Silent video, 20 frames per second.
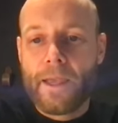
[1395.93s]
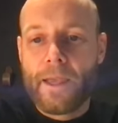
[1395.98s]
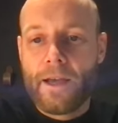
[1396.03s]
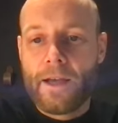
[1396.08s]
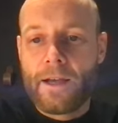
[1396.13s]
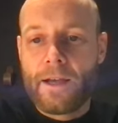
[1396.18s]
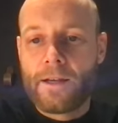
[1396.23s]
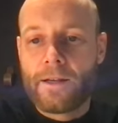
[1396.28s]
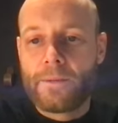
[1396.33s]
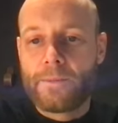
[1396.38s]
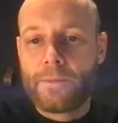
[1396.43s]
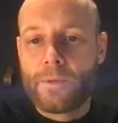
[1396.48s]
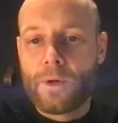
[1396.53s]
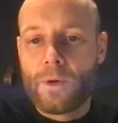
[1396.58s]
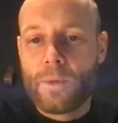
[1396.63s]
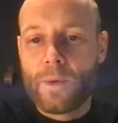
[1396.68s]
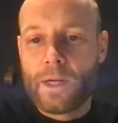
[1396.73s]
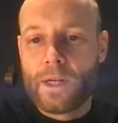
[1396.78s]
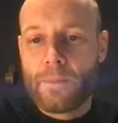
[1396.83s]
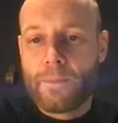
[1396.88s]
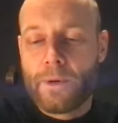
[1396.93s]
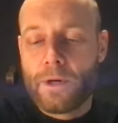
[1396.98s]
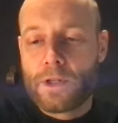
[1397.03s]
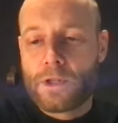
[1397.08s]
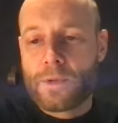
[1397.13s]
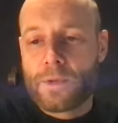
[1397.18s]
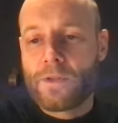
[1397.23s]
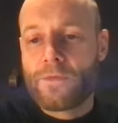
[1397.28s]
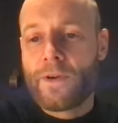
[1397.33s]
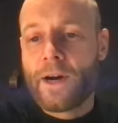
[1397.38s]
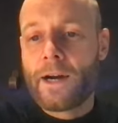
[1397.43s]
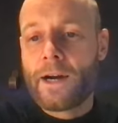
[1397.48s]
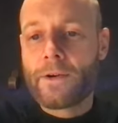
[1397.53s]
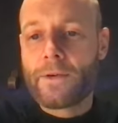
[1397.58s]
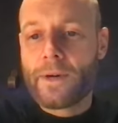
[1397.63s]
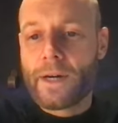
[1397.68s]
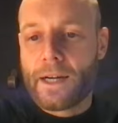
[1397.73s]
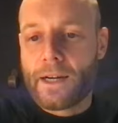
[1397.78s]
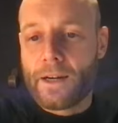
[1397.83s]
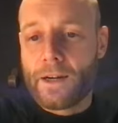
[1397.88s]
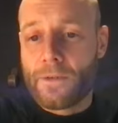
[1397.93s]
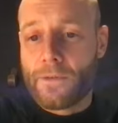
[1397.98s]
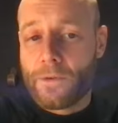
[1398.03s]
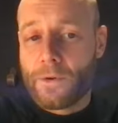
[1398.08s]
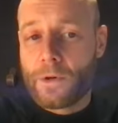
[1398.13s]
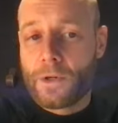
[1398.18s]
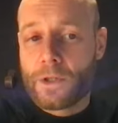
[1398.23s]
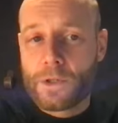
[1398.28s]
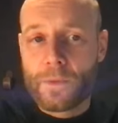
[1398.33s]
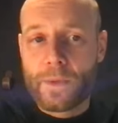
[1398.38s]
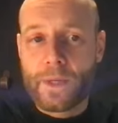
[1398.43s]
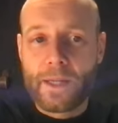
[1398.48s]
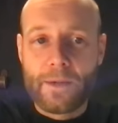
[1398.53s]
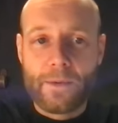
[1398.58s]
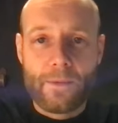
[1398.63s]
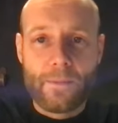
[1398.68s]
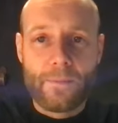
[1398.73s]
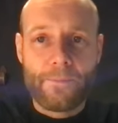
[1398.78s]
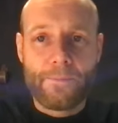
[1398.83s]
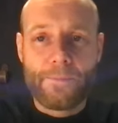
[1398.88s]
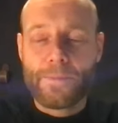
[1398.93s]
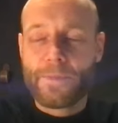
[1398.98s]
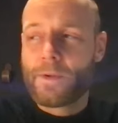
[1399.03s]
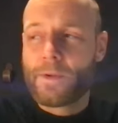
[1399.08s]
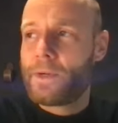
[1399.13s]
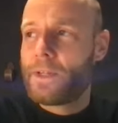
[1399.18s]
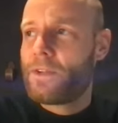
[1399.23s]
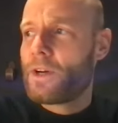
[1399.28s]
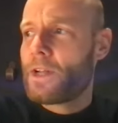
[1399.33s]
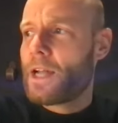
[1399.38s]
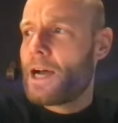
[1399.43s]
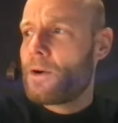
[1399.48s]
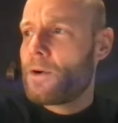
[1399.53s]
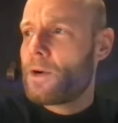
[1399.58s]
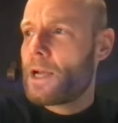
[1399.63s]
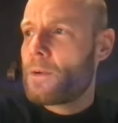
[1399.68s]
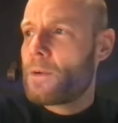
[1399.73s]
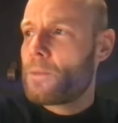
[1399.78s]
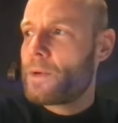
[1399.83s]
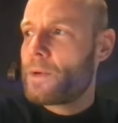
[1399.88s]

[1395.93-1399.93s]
when the post went viral, of course we thought,